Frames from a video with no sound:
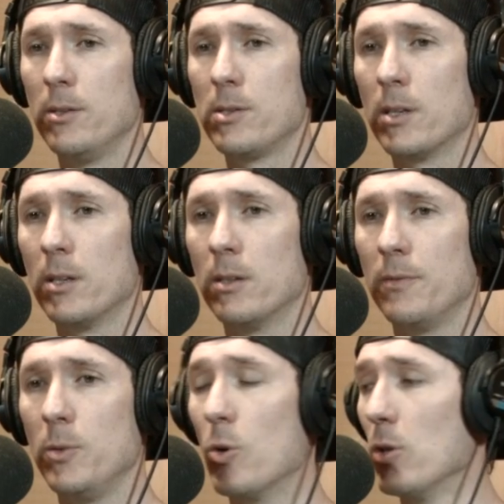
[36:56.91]
So
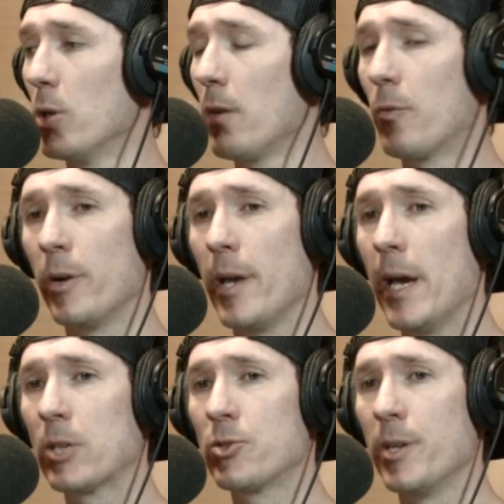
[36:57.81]
if you're looking for an
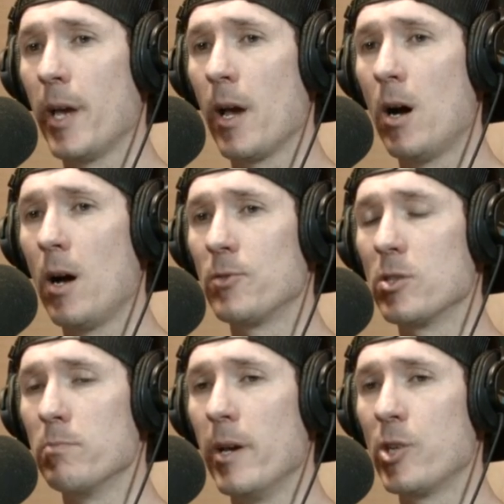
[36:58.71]
extra day off,
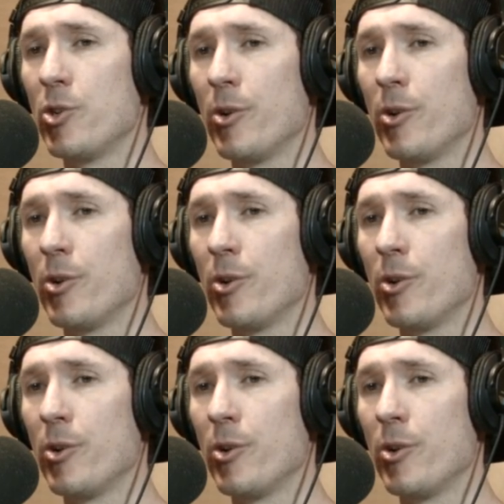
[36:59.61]
just make sure